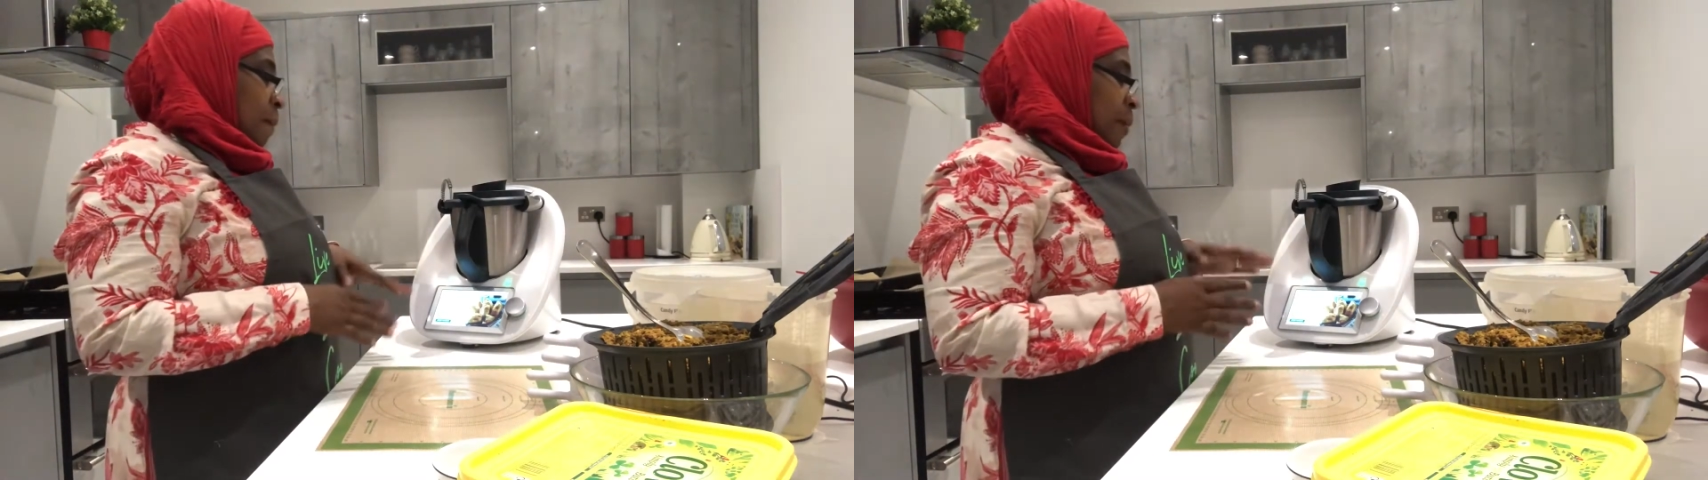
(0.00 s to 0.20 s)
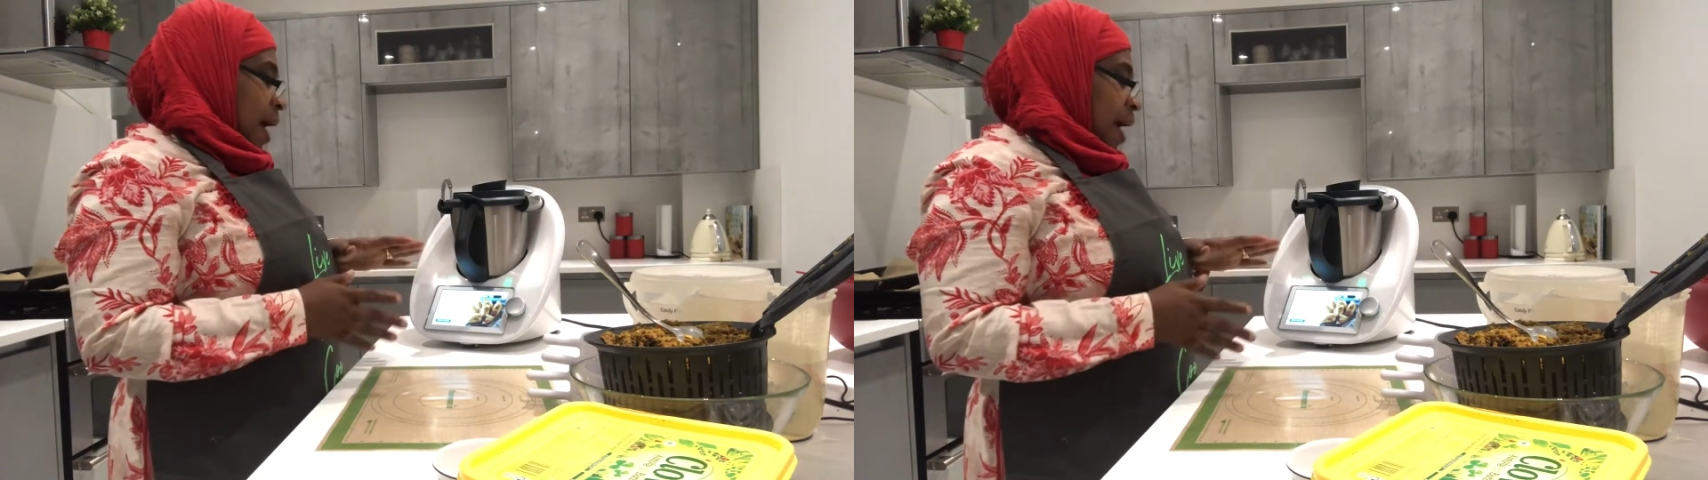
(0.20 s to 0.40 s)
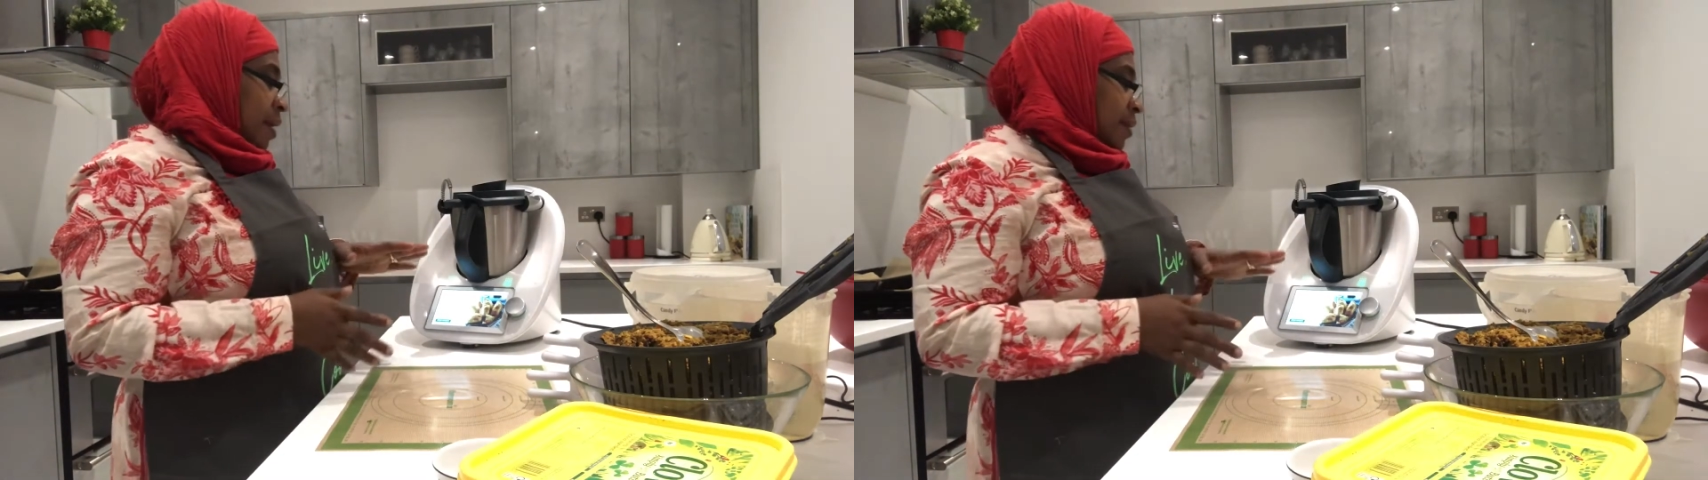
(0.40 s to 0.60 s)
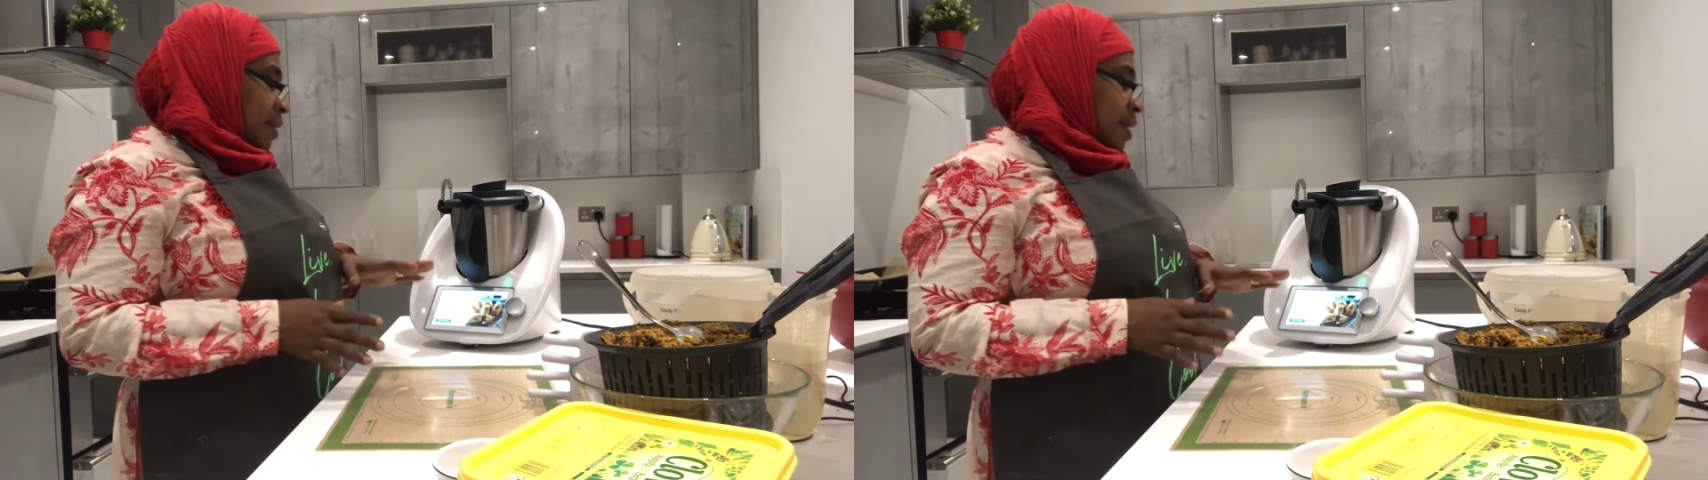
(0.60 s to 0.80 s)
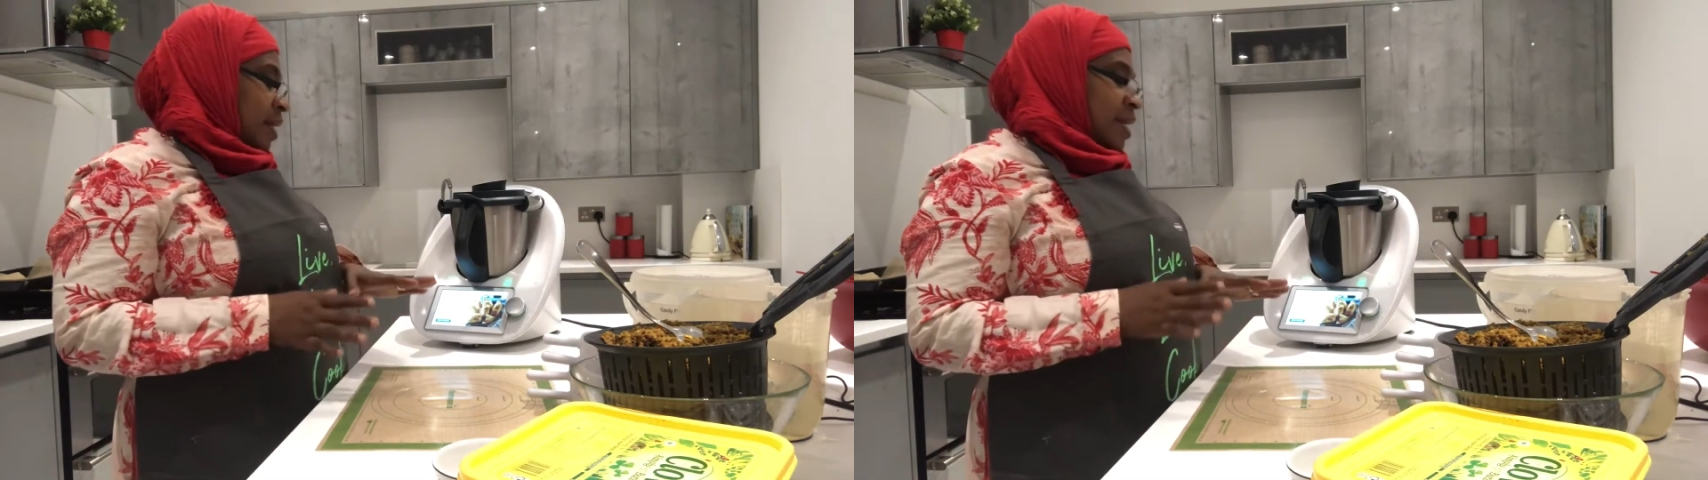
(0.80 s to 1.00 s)
but
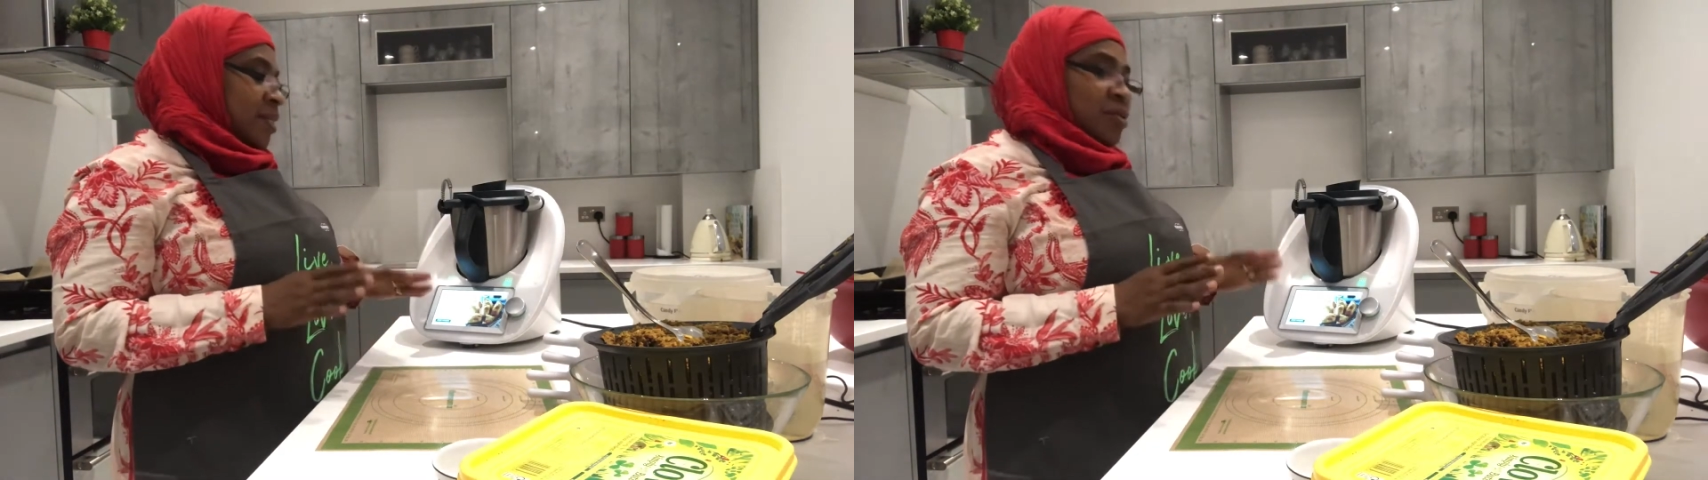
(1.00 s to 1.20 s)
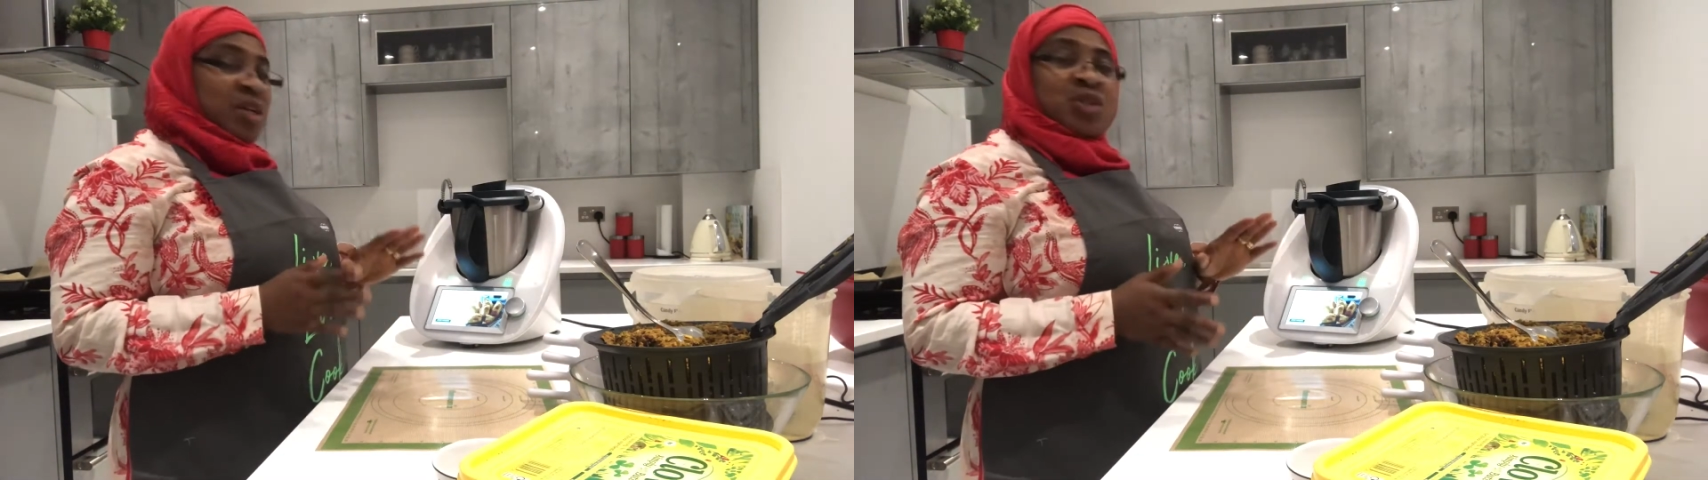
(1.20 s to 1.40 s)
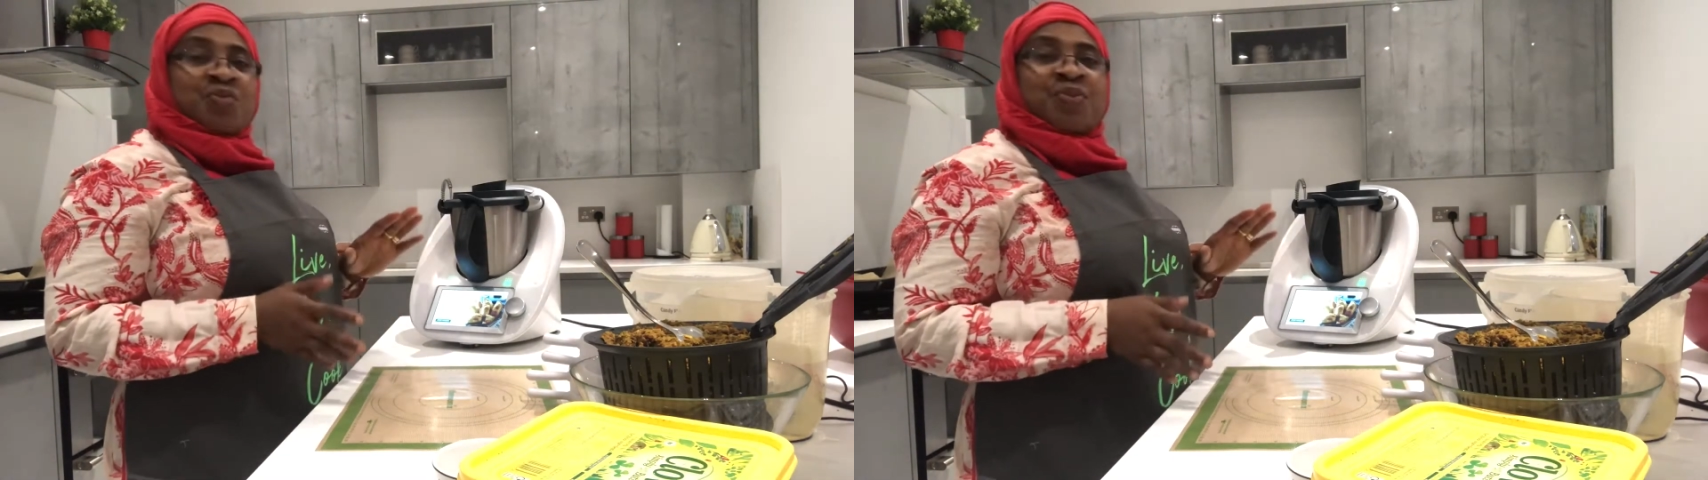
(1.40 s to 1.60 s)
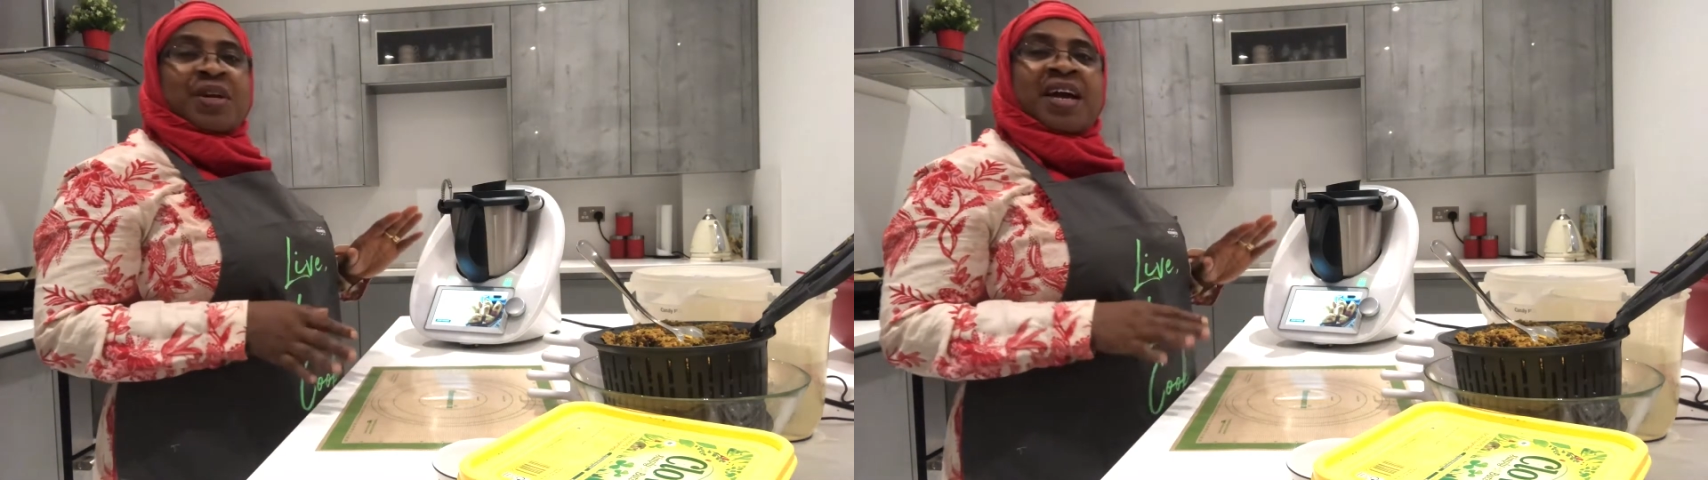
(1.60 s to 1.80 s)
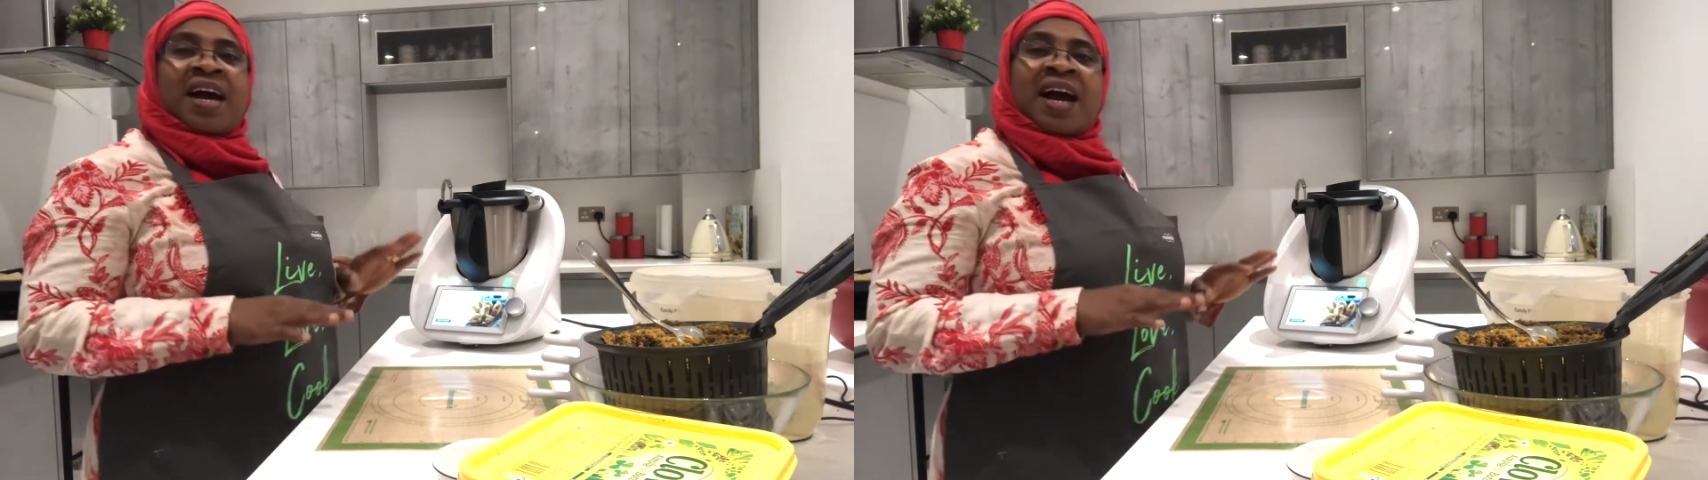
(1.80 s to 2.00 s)
it's going to
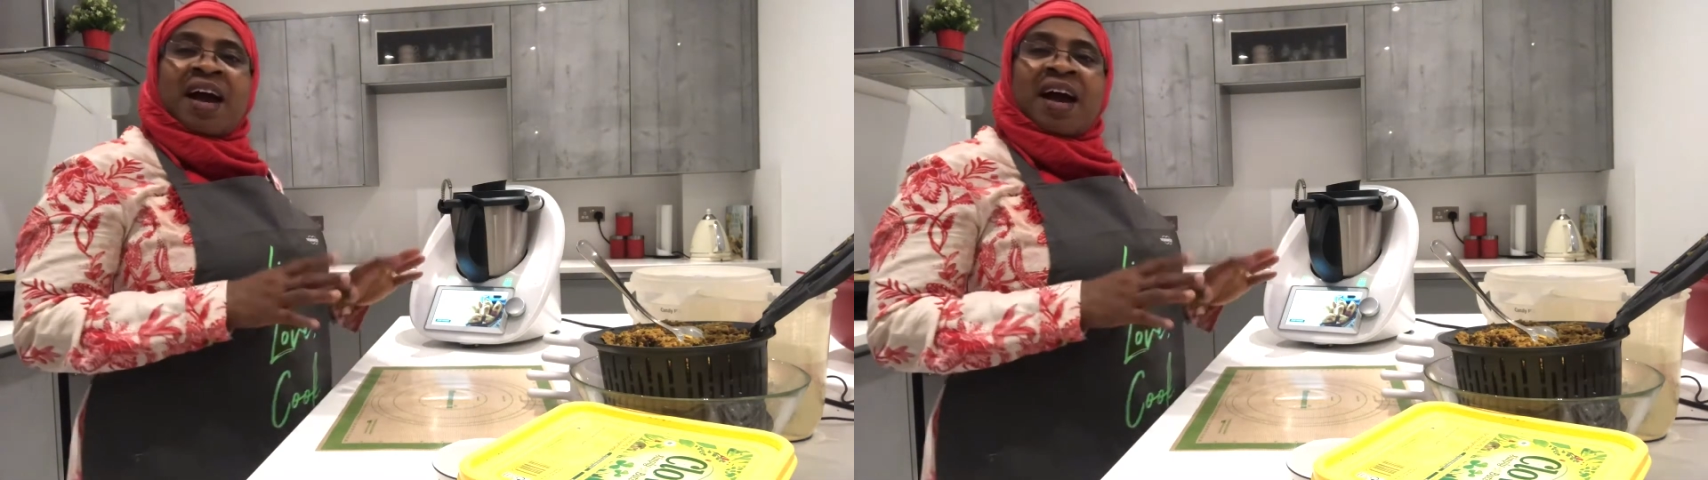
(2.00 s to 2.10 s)
be